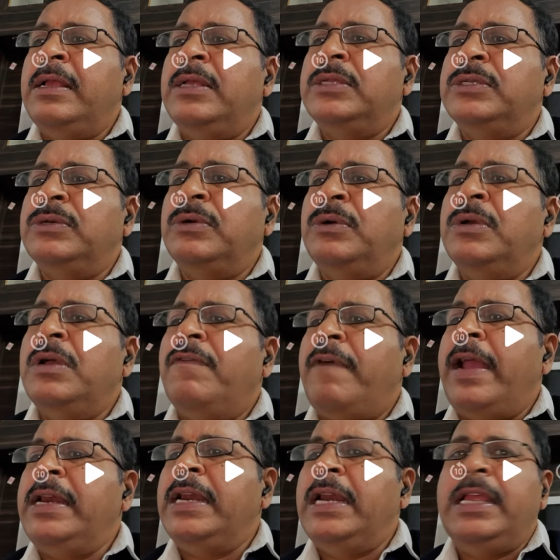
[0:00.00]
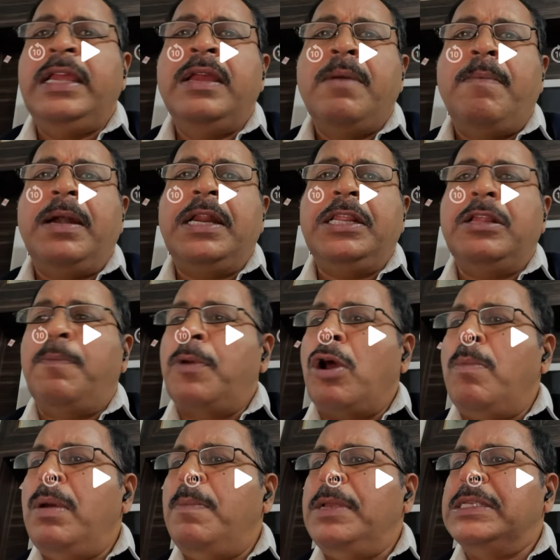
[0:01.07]
So finally, but in the
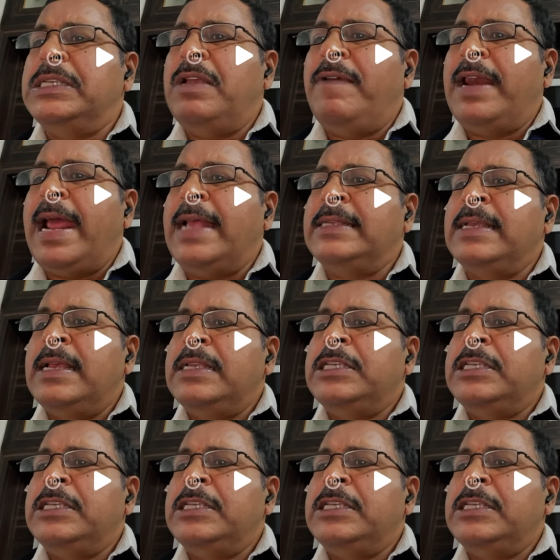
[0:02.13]
problem is given as